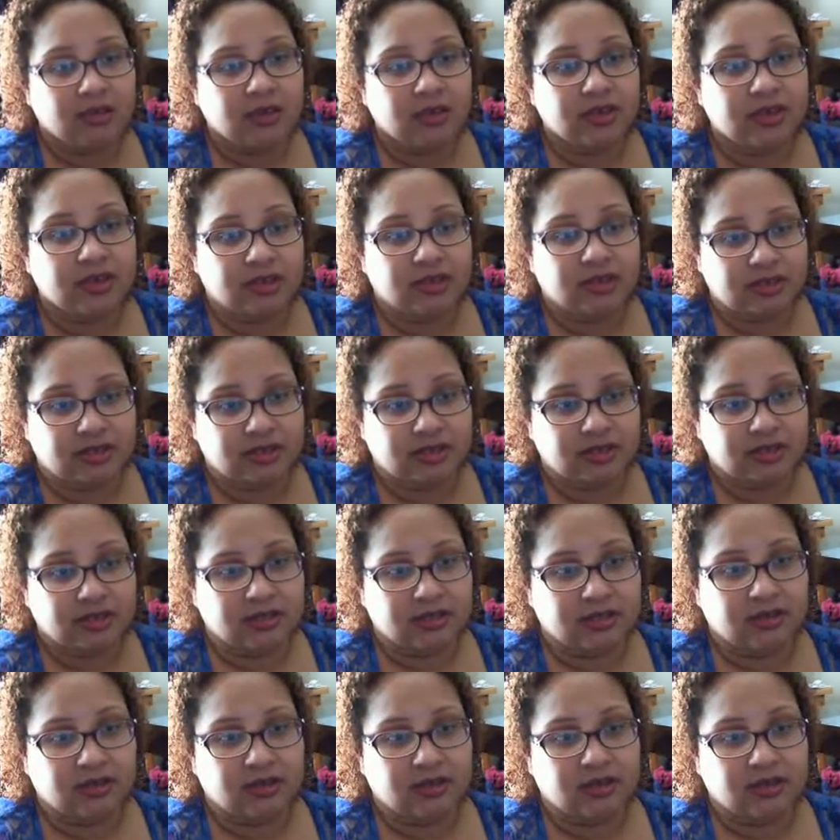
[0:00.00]

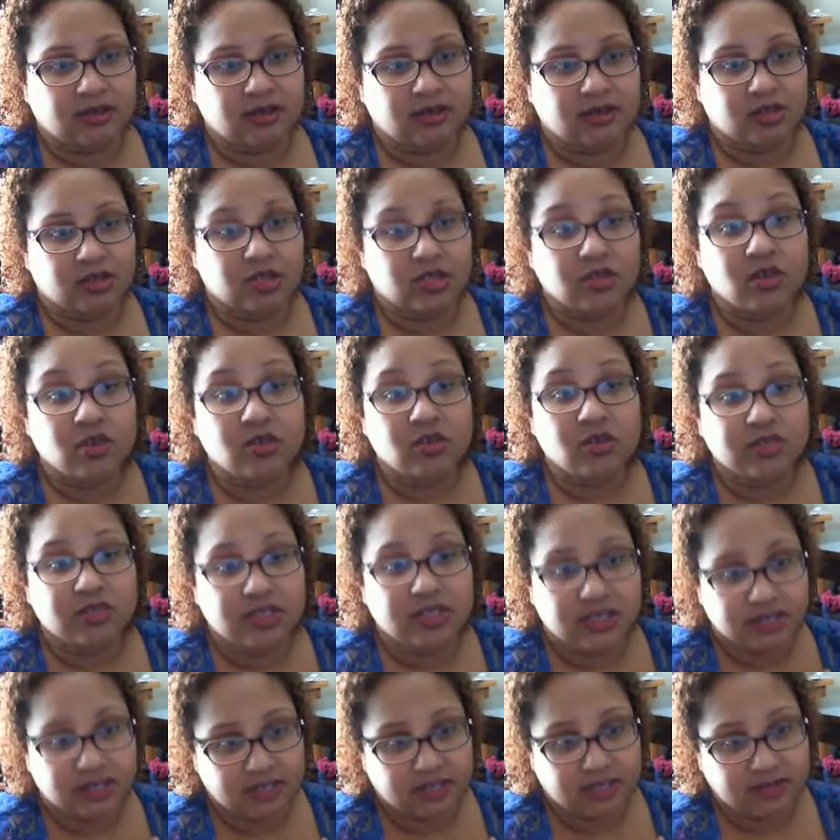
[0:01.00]
is a solar
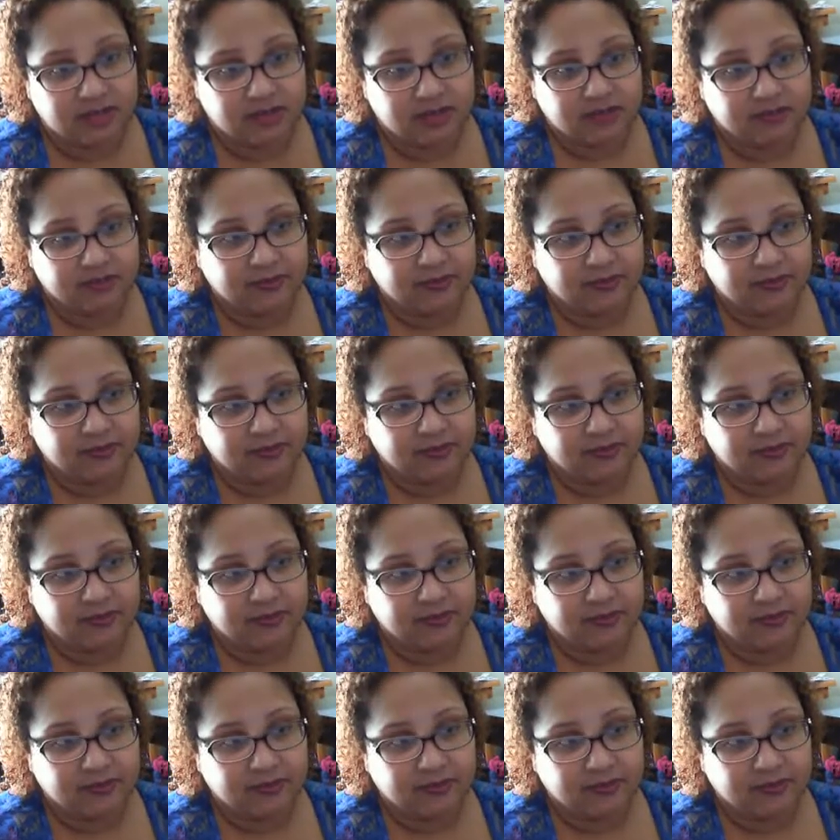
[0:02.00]
deity.